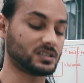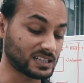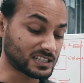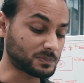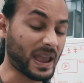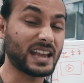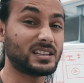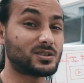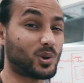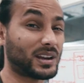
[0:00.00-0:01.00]
Six
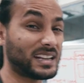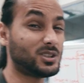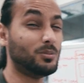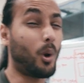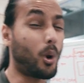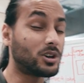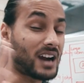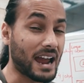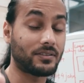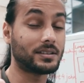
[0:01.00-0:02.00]
pages will get you more
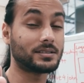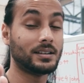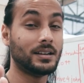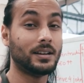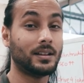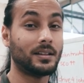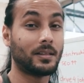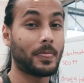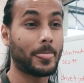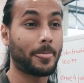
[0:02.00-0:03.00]
drivers
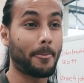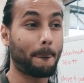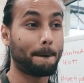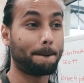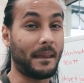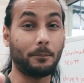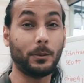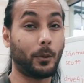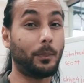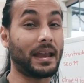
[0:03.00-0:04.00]
than
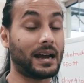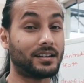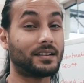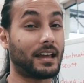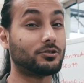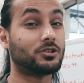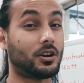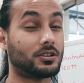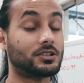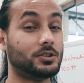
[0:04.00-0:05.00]
people paying one hundred thousand
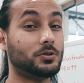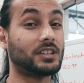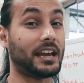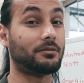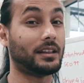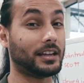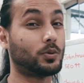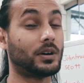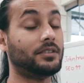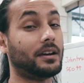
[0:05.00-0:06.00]
dollars to do site with like
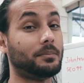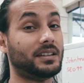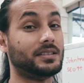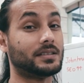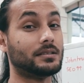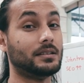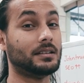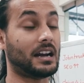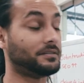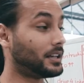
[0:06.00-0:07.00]
twenty-five pages.
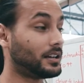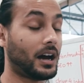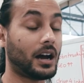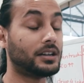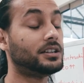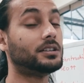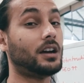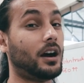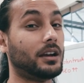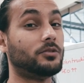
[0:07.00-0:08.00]
I've done it one hundred
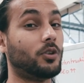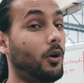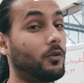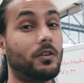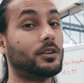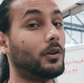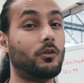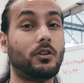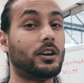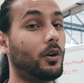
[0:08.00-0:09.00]
times over and
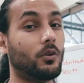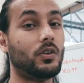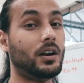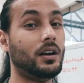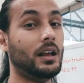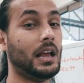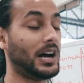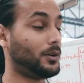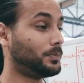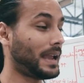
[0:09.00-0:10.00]
over and over,
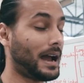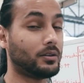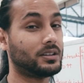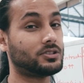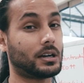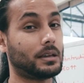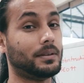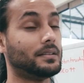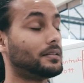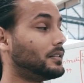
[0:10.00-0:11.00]
helped countless trucking
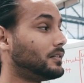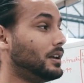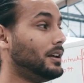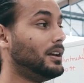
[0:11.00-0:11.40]
businesses